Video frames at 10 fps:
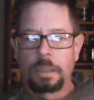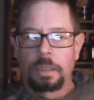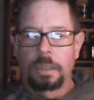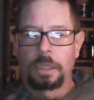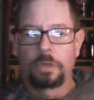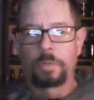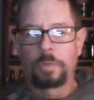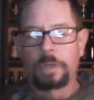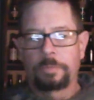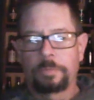Hello and
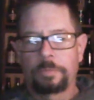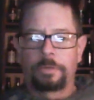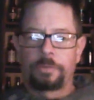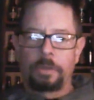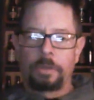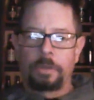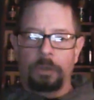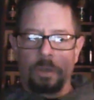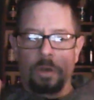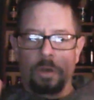welcome to this
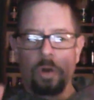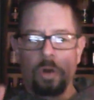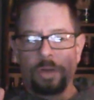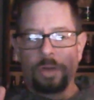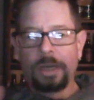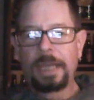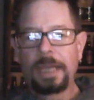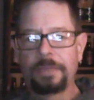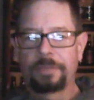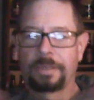
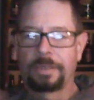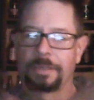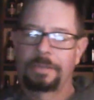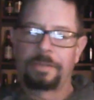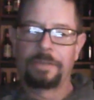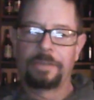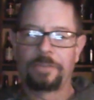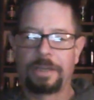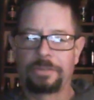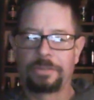overnight taste
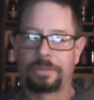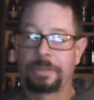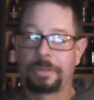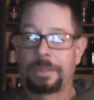challenge.